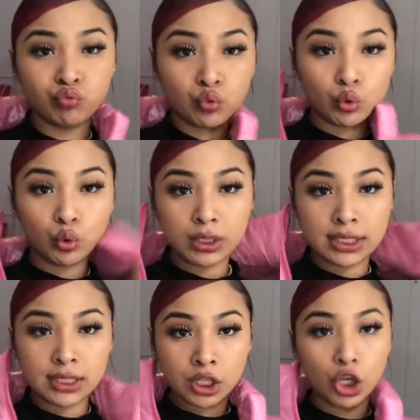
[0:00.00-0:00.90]
Oh, this
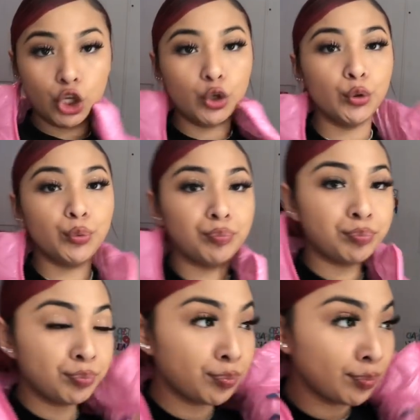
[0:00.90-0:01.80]
is cute.
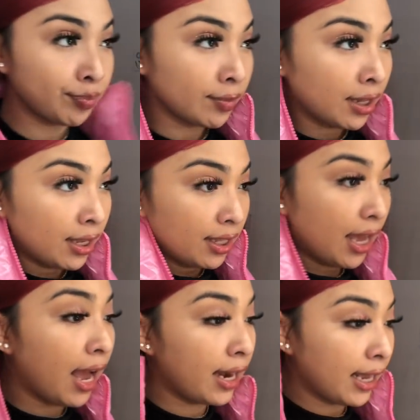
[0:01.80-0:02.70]
Yeah,
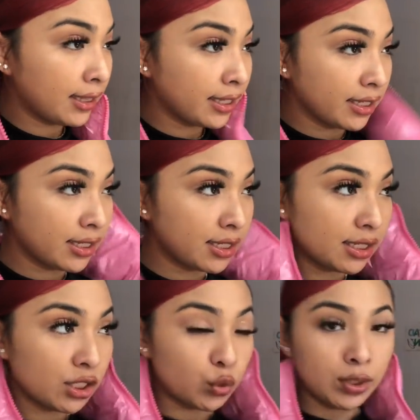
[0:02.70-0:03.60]
I like this. This
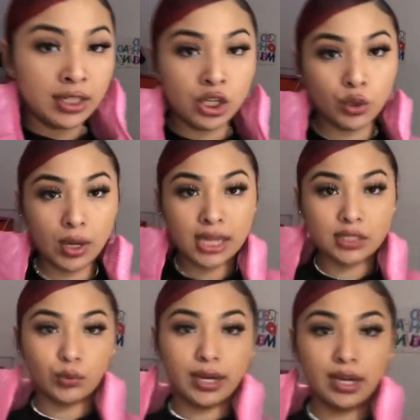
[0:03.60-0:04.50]
is really cute as
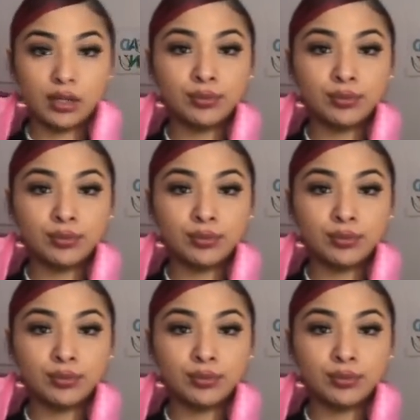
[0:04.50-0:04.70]
well.